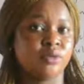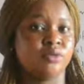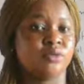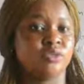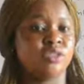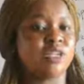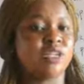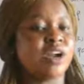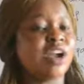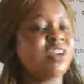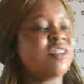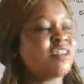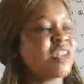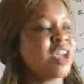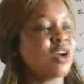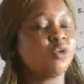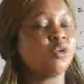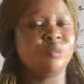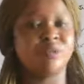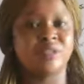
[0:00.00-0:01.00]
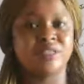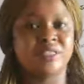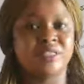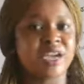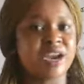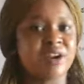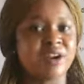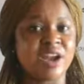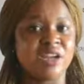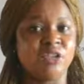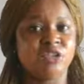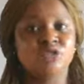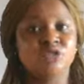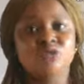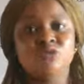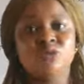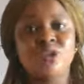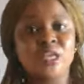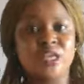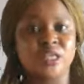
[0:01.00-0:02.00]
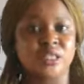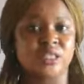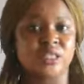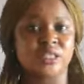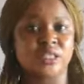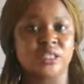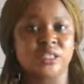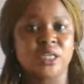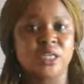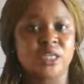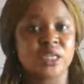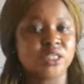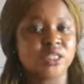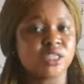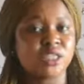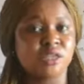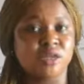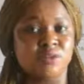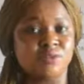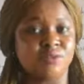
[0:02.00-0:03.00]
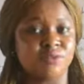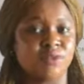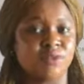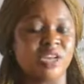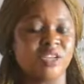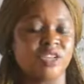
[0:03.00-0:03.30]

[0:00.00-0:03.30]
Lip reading: Every year will be sterile through heating of food.